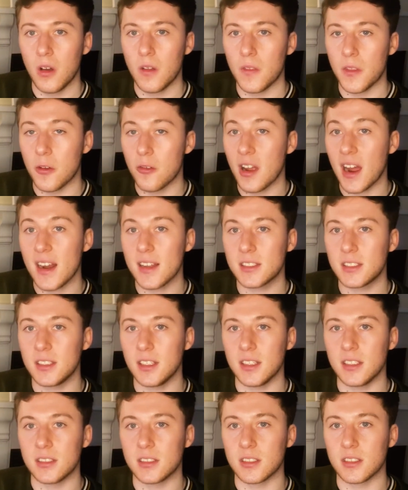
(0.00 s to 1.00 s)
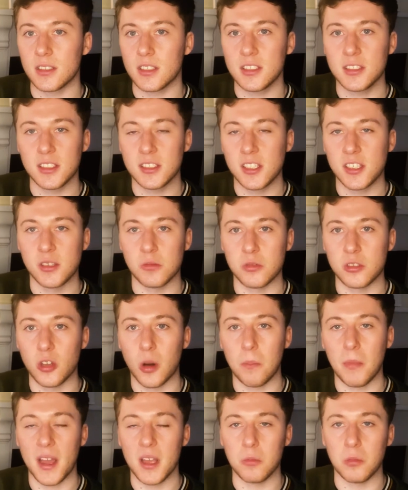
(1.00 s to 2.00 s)
The reality is, this decision was
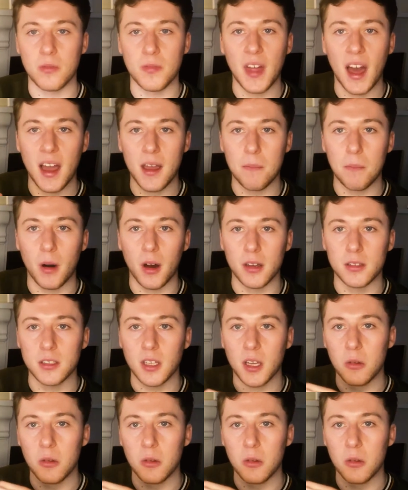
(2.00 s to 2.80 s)
not made with that in mind.